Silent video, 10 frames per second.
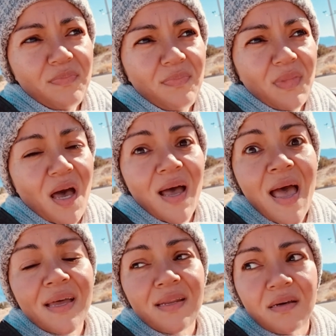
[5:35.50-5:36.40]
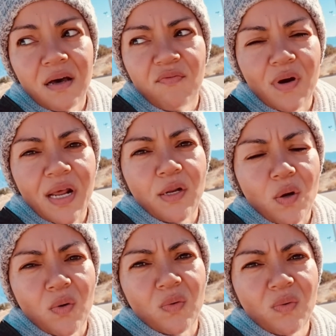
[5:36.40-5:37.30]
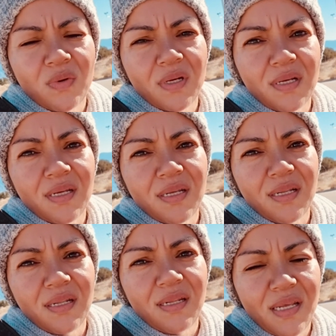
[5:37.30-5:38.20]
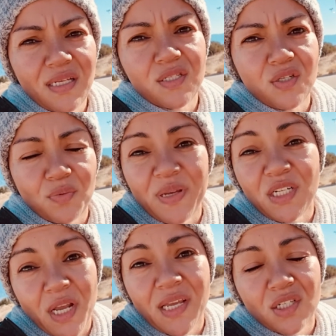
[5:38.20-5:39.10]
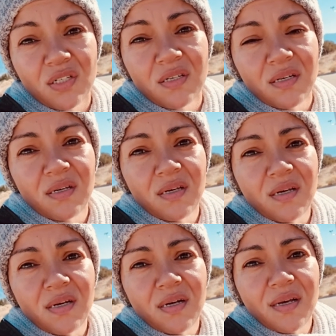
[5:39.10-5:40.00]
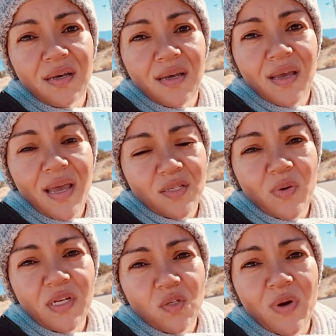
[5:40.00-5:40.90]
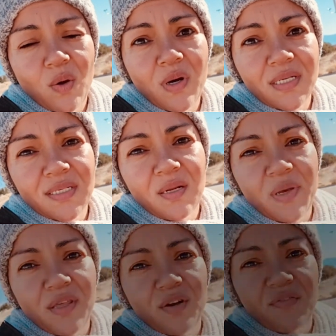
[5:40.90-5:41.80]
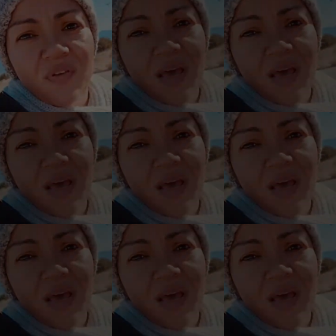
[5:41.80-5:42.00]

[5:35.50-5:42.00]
ahead of what I know needs to be changed. And 2021 is going to be the year for that.